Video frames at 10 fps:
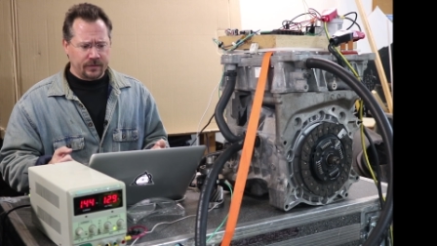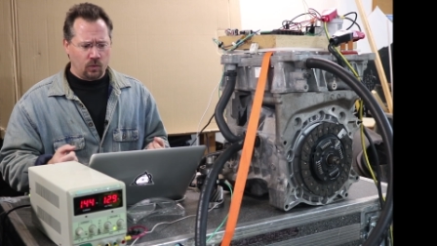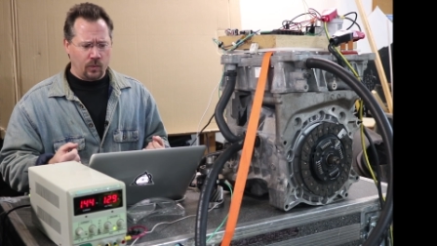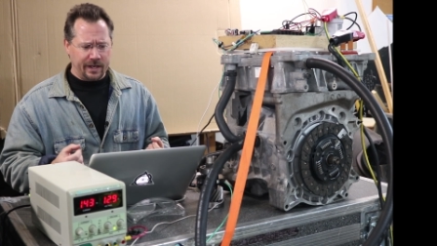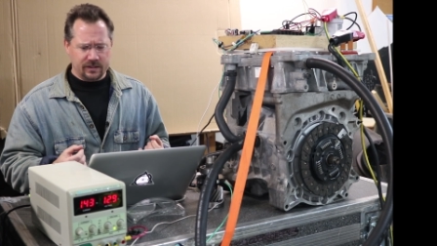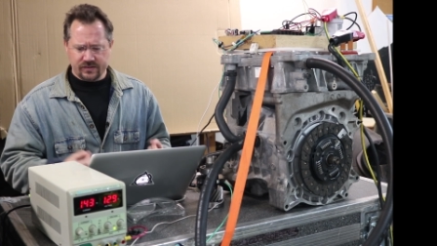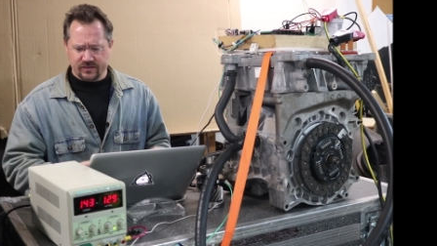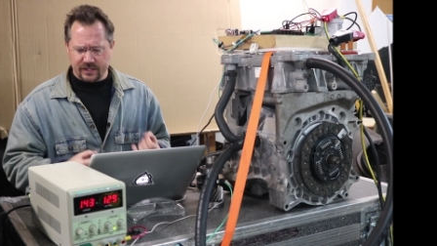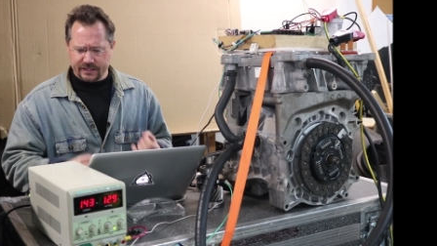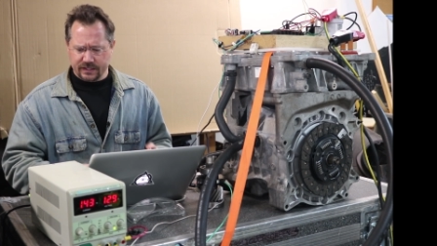What else
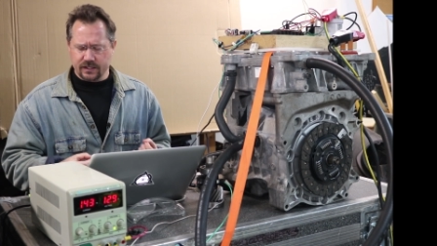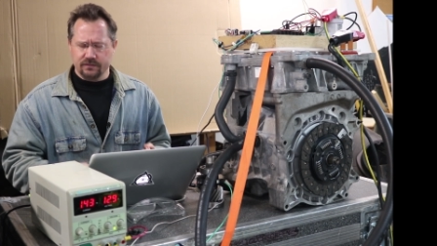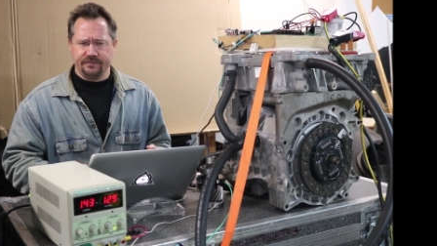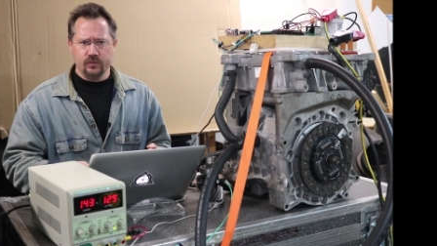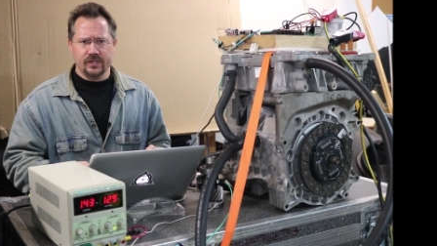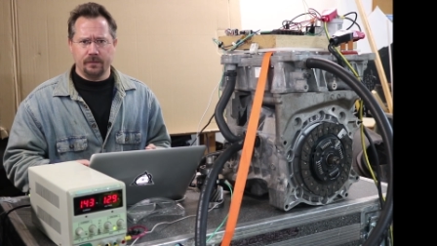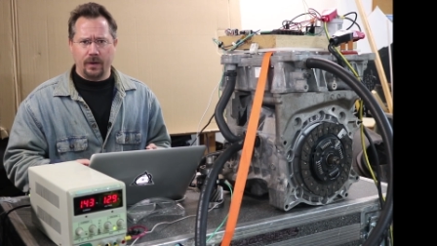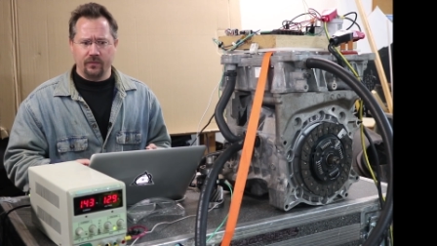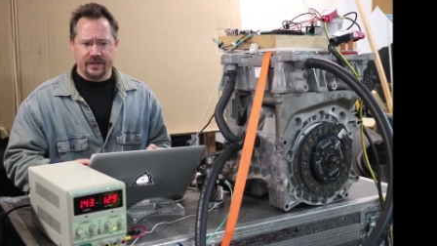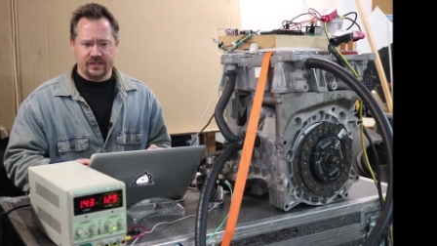is a little confusing
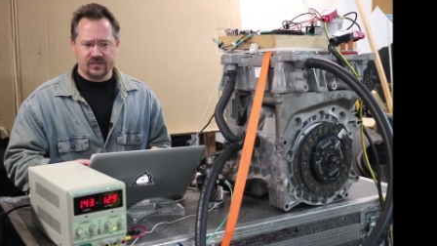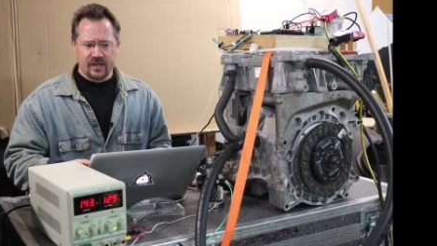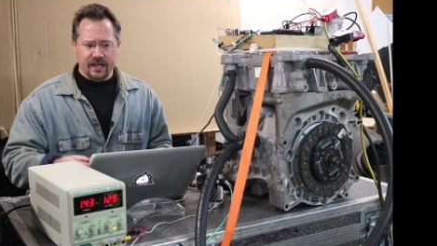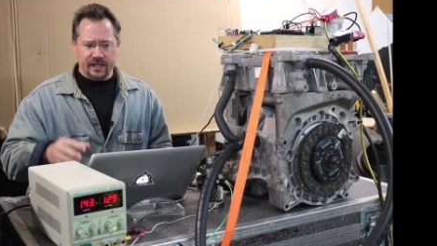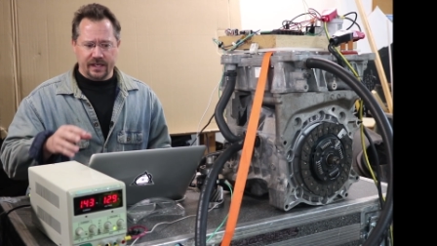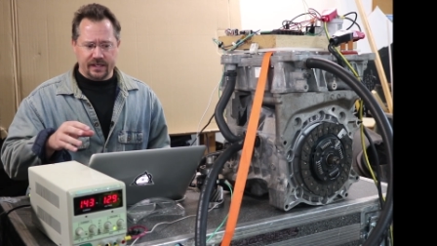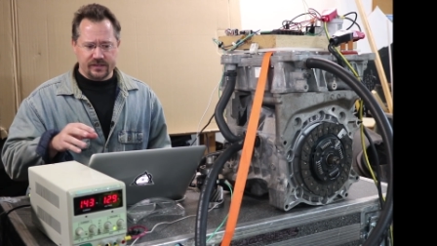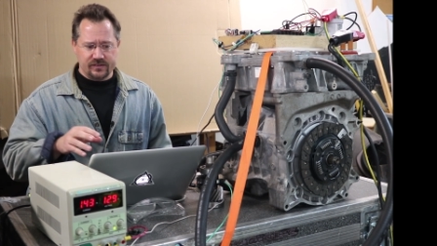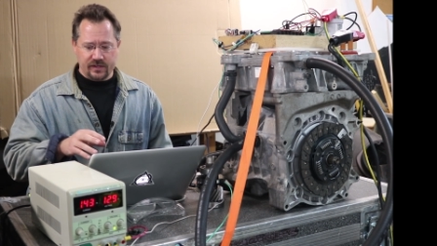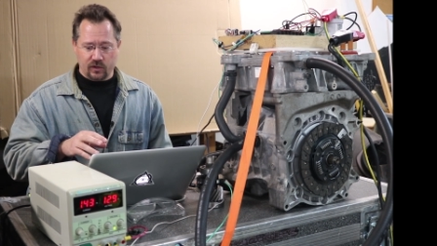about this
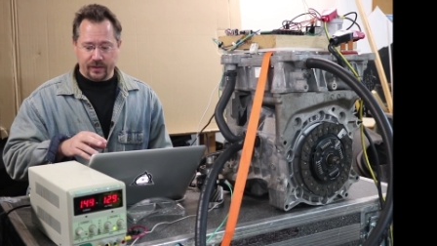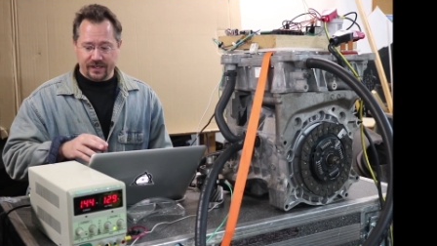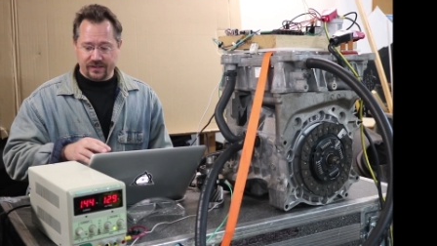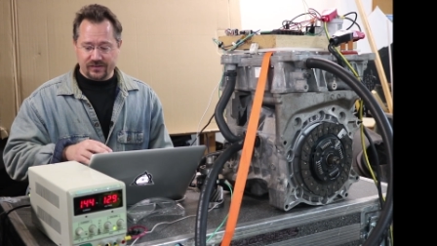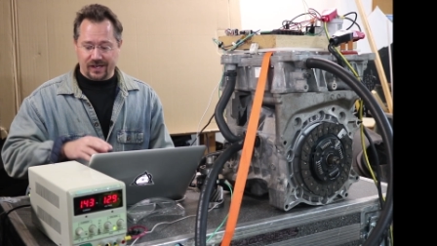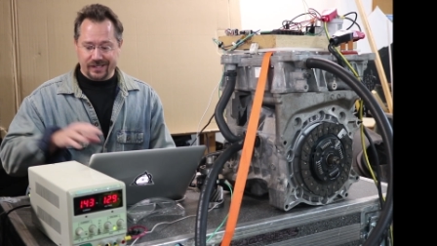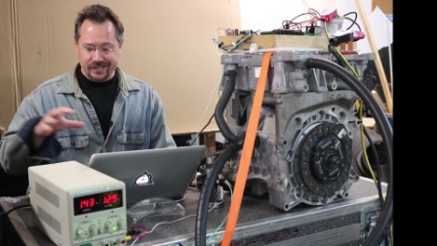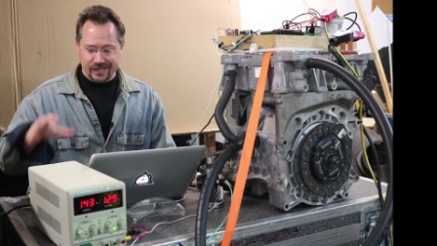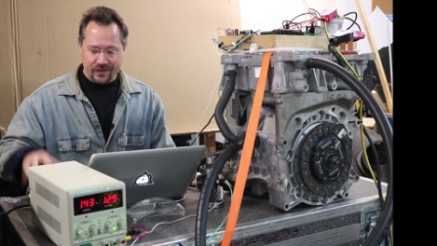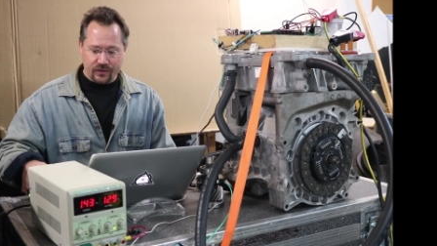is there is
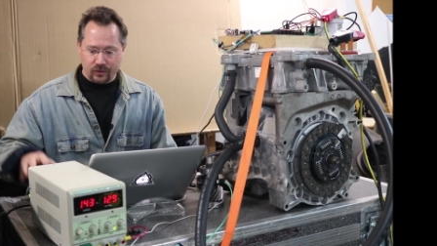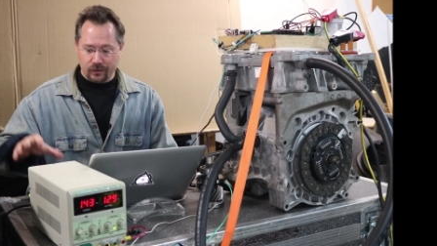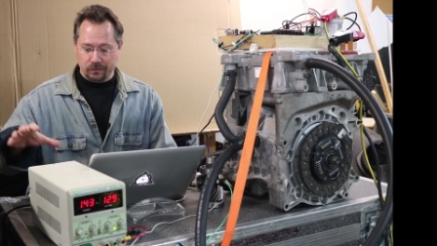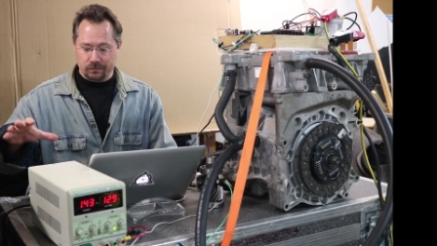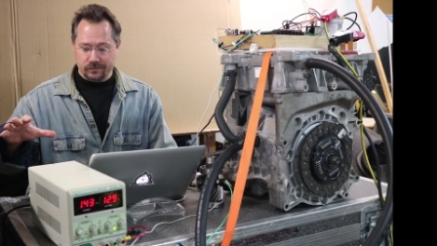another